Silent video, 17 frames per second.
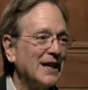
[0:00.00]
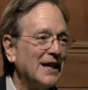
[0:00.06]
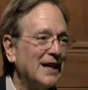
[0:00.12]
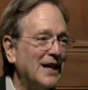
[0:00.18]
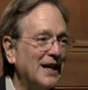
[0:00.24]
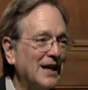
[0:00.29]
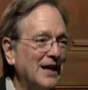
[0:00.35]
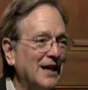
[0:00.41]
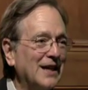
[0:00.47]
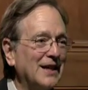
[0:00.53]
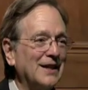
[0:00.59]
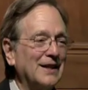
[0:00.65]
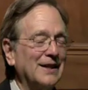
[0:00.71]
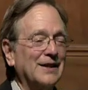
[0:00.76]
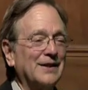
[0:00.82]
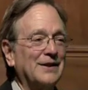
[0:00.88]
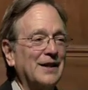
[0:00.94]

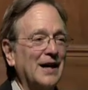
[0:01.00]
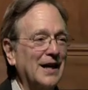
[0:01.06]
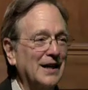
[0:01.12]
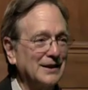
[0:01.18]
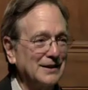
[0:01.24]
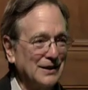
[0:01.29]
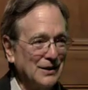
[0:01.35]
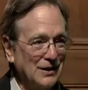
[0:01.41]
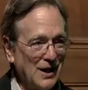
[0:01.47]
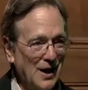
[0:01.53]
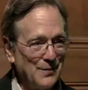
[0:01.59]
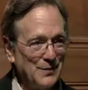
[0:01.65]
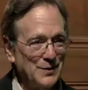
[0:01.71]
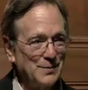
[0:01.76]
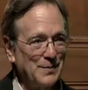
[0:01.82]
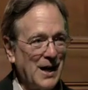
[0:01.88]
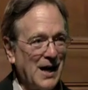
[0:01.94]
He then
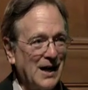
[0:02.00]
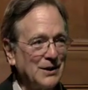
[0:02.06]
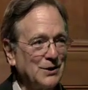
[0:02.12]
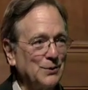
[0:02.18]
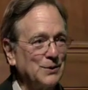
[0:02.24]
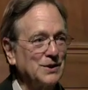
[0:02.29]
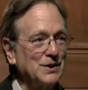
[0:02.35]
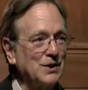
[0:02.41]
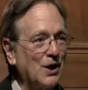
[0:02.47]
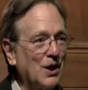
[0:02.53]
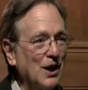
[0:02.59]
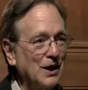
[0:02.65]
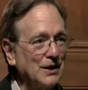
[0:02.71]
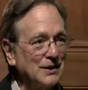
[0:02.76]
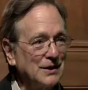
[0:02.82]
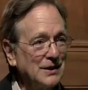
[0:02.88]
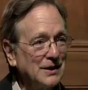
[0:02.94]
comes back to his
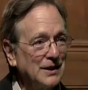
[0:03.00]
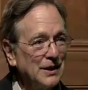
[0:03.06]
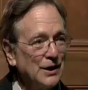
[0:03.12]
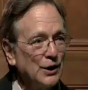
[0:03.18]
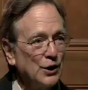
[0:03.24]
garden.